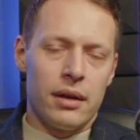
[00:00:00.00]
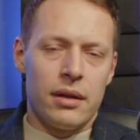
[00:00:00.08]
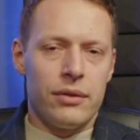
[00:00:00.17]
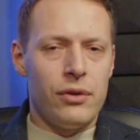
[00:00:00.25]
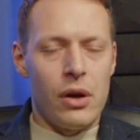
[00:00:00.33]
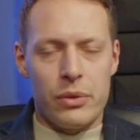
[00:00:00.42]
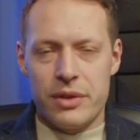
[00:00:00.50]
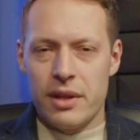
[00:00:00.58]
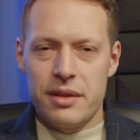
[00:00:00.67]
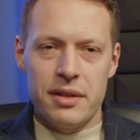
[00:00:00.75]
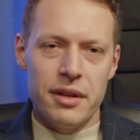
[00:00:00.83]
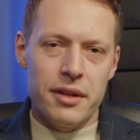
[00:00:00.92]
Folks,
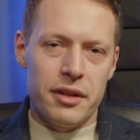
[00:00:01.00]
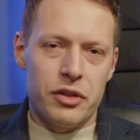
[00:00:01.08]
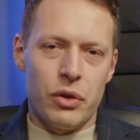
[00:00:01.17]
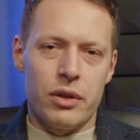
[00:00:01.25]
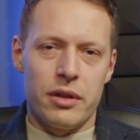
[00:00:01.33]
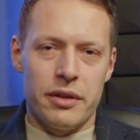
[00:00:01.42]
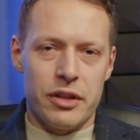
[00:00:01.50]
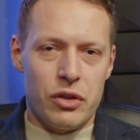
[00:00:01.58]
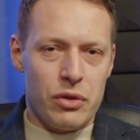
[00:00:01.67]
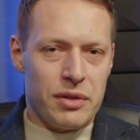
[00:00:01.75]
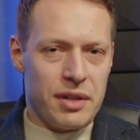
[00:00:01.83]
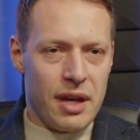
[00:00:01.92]
it's a little too early to
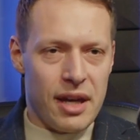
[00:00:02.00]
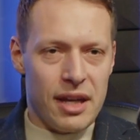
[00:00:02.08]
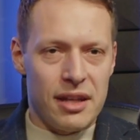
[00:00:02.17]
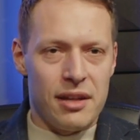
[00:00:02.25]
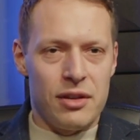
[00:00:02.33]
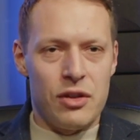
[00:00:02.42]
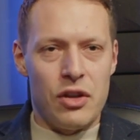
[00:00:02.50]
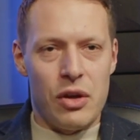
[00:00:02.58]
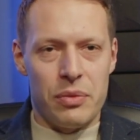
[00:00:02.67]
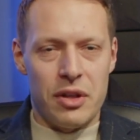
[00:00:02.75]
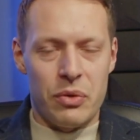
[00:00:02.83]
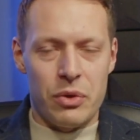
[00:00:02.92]
say, you know,
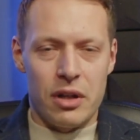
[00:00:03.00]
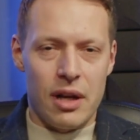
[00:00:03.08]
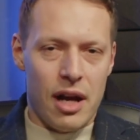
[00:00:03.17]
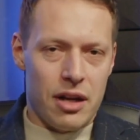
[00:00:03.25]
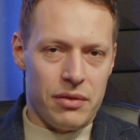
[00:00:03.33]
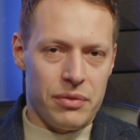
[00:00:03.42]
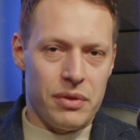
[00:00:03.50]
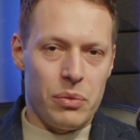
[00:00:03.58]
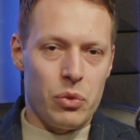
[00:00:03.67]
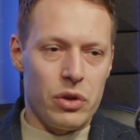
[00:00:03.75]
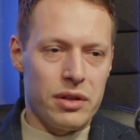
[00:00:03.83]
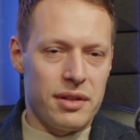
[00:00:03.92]
that we're out of the
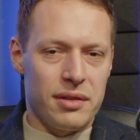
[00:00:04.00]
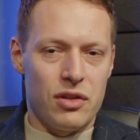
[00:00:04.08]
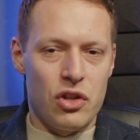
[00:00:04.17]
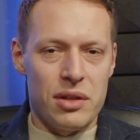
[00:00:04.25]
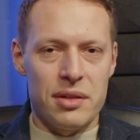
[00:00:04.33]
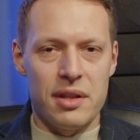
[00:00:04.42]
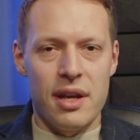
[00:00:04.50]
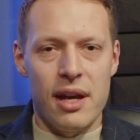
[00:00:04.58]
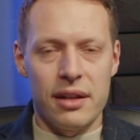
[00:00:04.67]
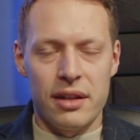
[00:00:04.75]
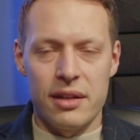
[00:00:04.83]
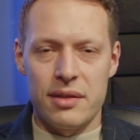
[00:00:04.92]
woods just
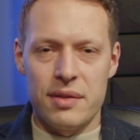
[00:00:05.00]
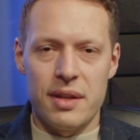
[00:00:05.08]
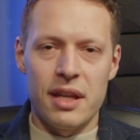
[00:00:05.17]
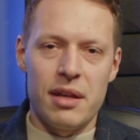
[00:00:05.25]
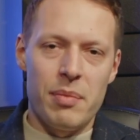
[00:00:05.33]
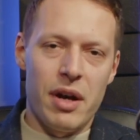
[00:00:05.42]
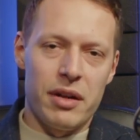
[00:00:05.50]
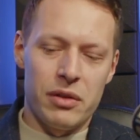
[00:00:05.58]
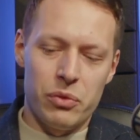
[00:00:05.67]
yet, because think about it,